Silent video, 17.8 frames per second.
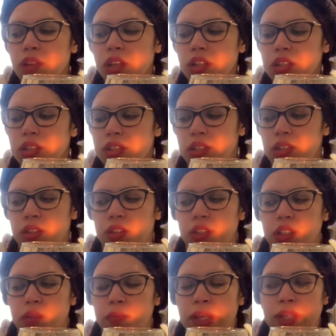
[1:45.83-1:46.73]
So
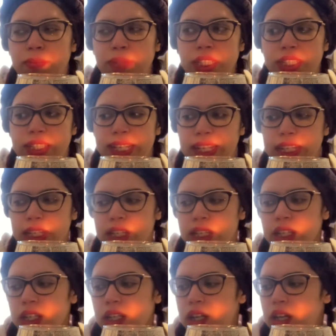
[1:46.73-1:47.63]
you may be
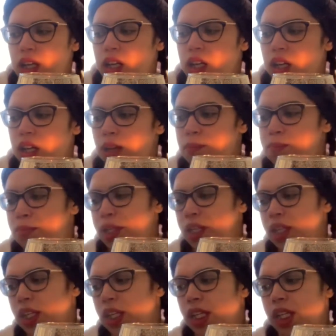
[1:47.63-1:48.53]
taking a
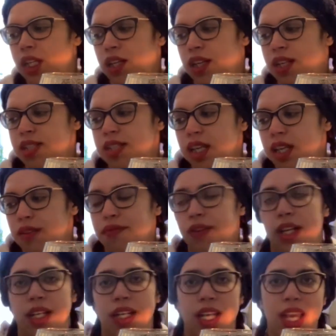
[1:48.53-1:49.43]
big, let's say,
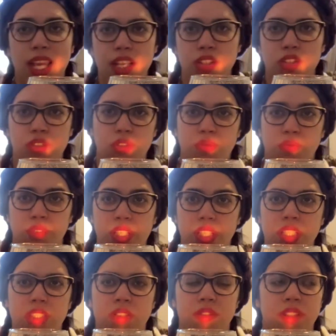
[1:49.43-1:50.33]
financial
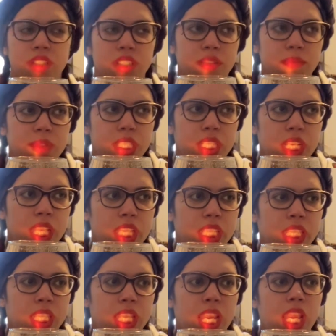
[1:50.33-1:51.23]
risk or something
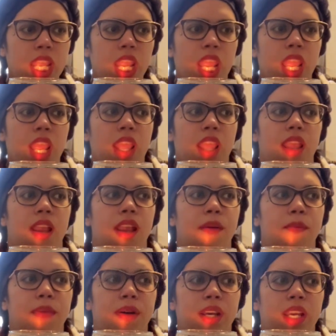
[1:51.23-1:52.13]
like that,
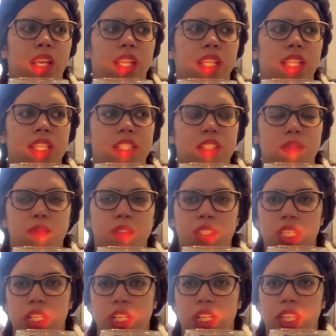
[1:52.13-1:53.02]
but it's
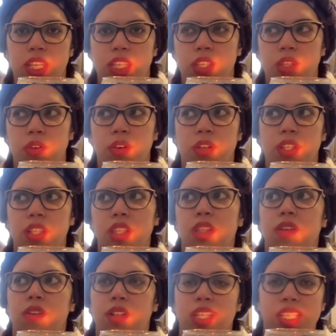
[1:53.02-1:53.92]
almost kind of like you're
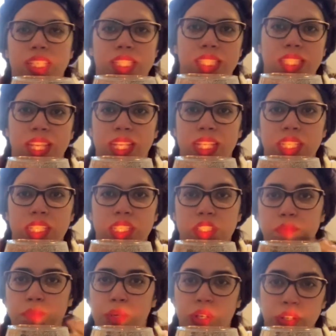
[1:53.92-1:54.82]
either a
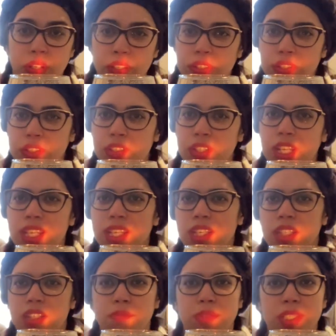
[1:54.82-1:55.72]
silent partner, like
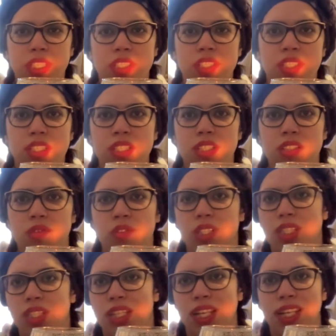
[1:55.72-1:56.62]
in a business, or
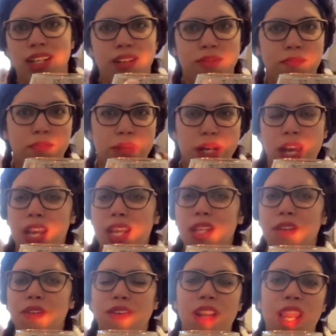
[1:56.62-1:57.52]
a silent
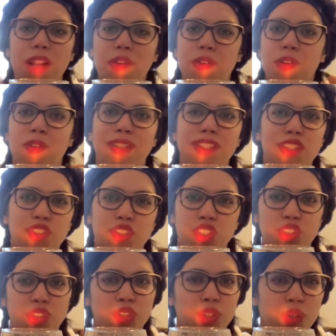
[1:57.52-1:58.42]
buyer. I don't know. It's
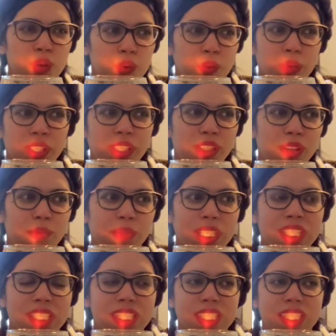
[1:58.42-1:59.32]
just so weird,
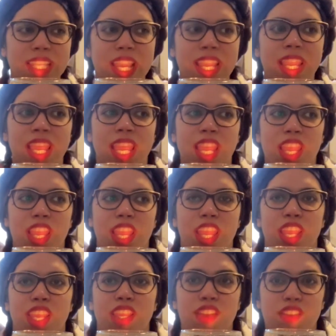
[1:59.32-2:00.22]
because it's like
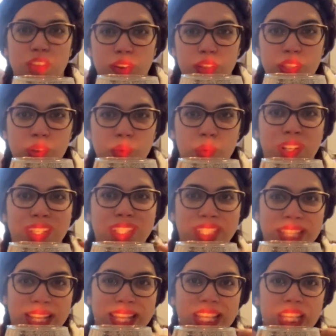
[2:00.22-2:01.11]
you're the one
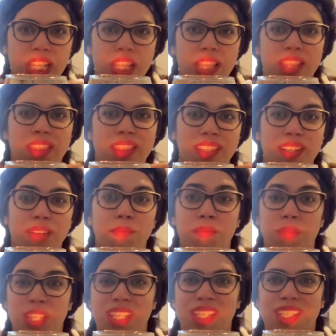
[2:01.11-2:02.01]
taking the
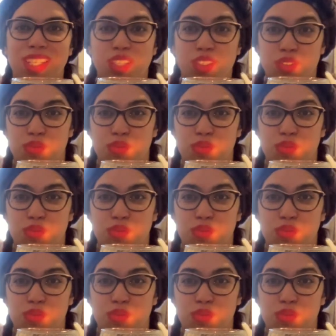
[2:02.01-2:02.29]
biggest